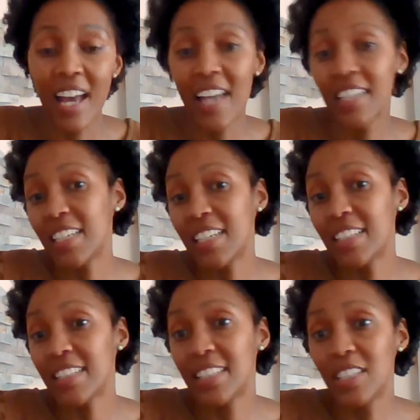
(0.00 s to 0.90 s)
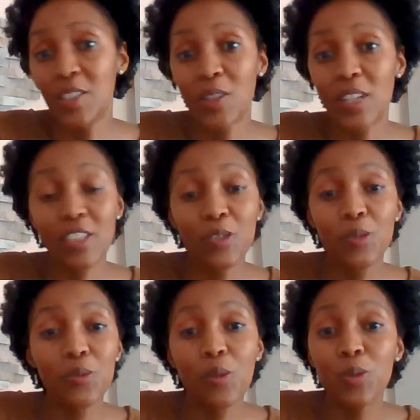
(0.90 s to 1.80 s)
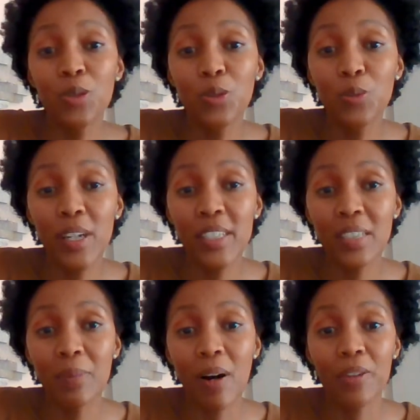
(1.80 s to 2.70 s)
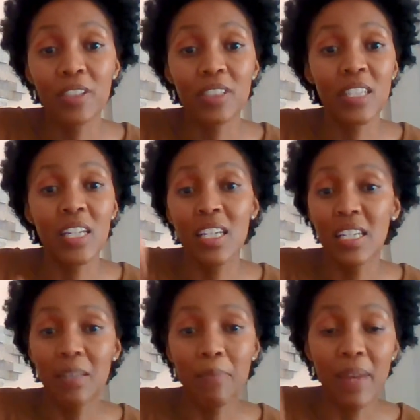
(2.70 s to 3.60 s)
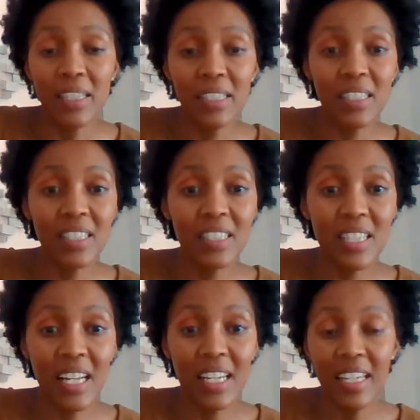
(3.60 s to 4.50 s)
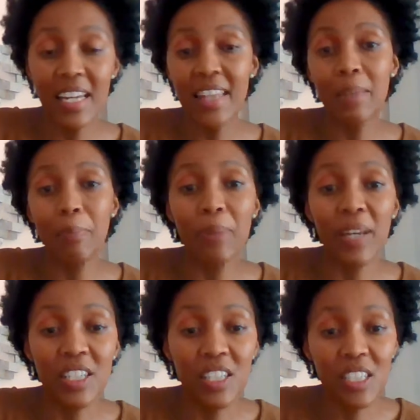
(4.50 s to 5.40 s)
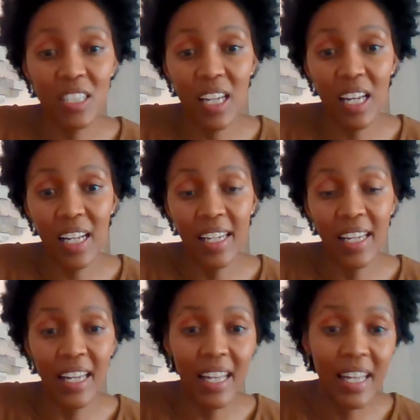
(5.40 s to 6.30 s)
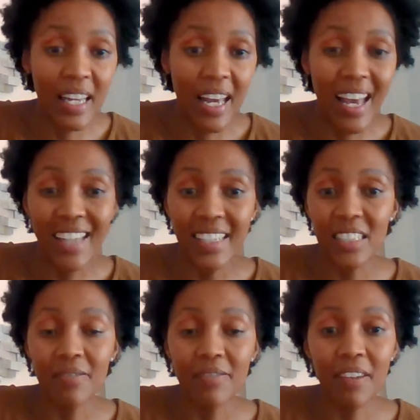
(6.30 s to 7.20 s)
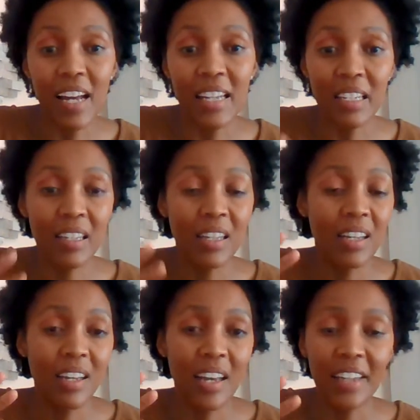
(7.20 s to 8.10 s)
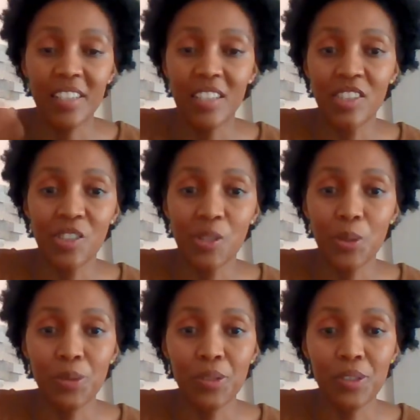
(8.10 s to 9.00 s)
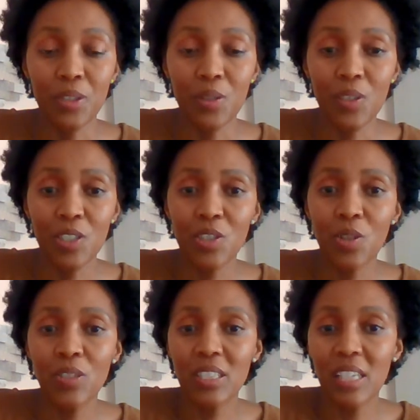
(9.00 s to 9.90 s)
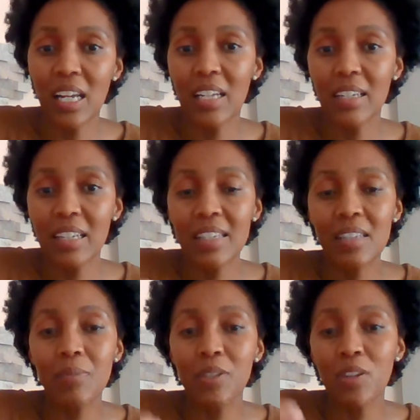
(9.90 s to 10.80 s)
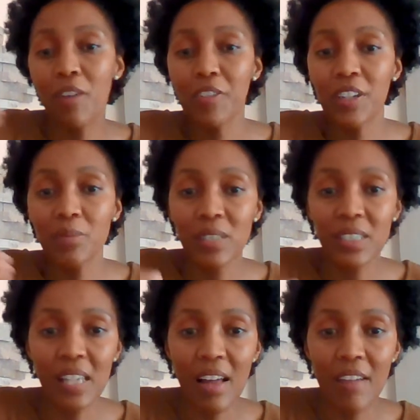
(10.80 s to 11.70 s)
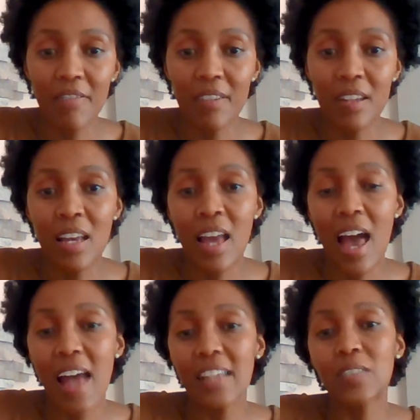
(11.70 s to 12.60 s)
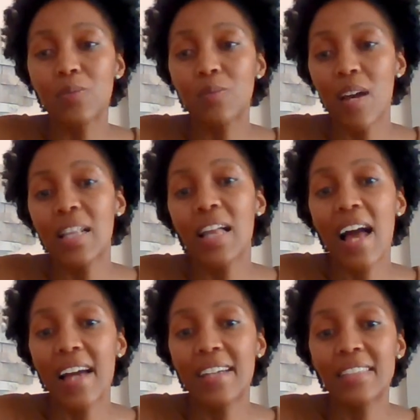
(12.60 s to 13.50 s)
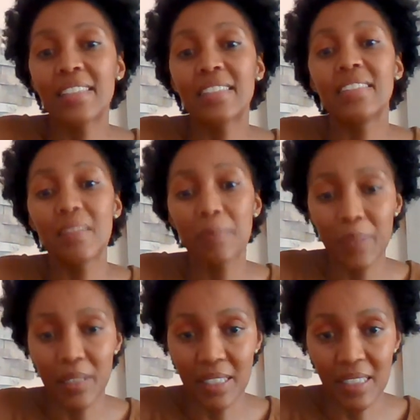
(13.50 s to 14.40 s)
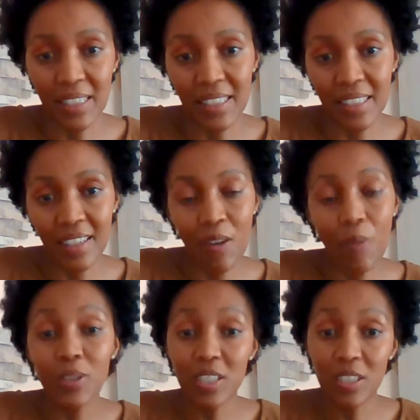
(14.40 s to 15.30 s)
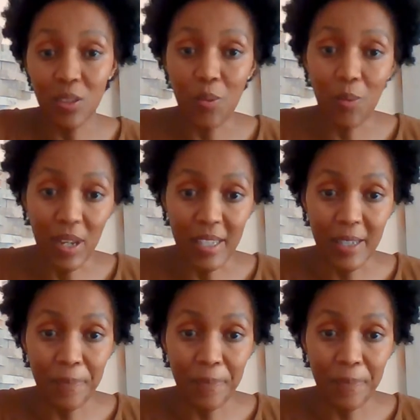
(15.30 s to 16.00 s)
And there's no two ways about it. The message is clear, the pictures are clear, and it's fun. And he shows, it shows a little bit of himself as well as the business, which is great.